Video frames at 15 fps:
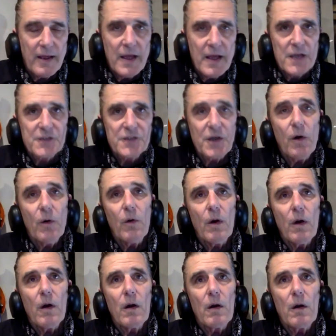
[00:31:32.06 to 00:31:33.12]
So
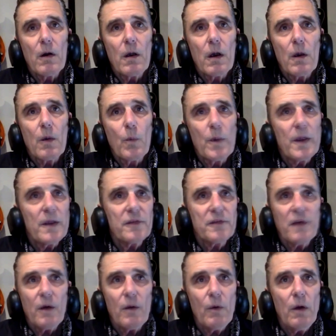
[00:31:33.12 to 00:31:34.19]
we
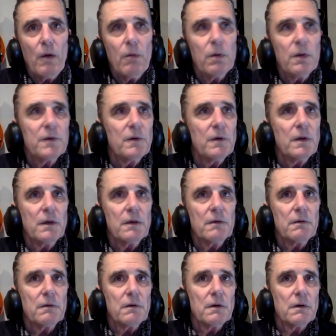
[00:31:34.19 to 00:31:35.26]
thought, well, we're doing
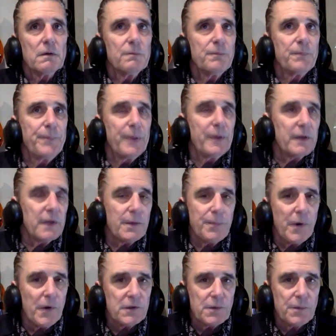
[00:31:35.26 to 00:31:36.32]
building up
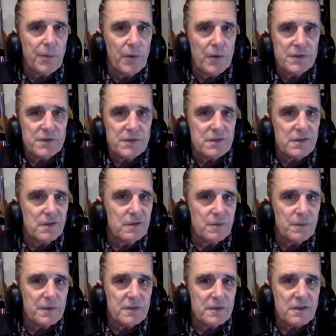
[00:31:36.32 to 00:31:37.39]
Altar Boys tunes.
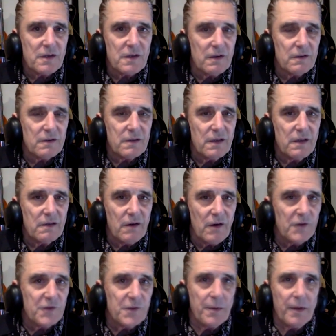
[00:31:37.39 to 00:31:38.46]
We'll just call it the
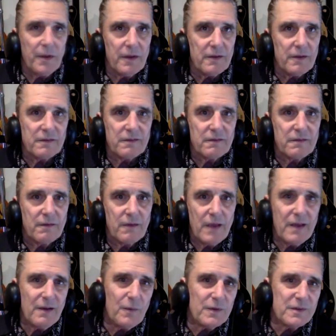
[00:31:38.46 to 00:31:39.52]
Altar Billies.
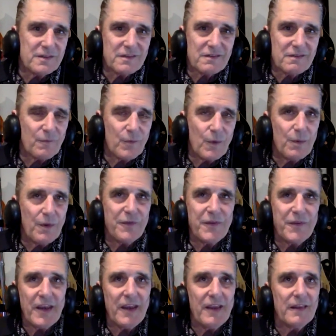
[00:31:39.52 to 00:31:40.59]
And we weren't
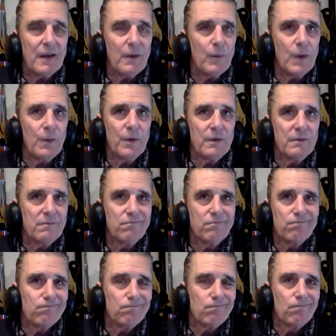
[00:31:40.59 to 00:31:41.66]
thinking that we would
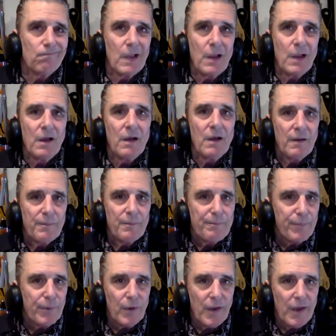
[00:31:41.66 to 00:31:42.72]

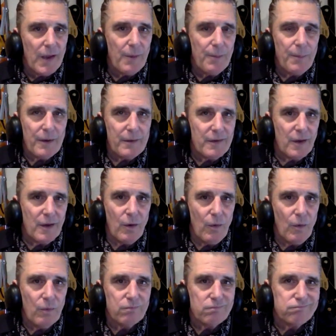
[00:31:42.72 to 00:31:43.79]
play, but
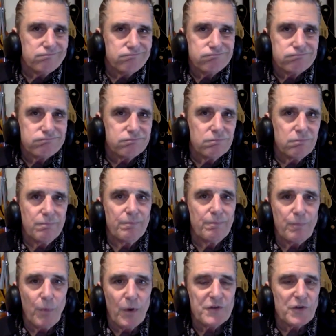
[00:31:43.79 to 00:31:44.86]

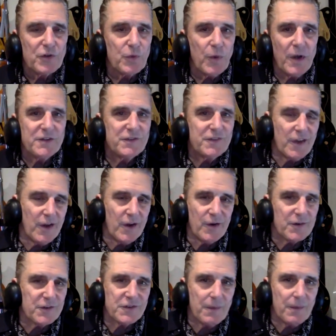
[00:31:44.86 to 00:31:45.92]
once or twice a year
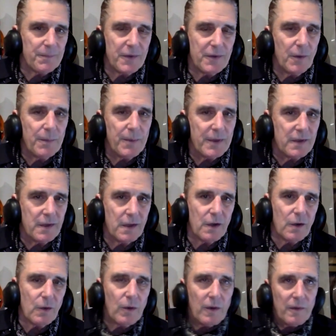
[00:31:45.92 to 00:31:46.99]
or something, no big deal. Well,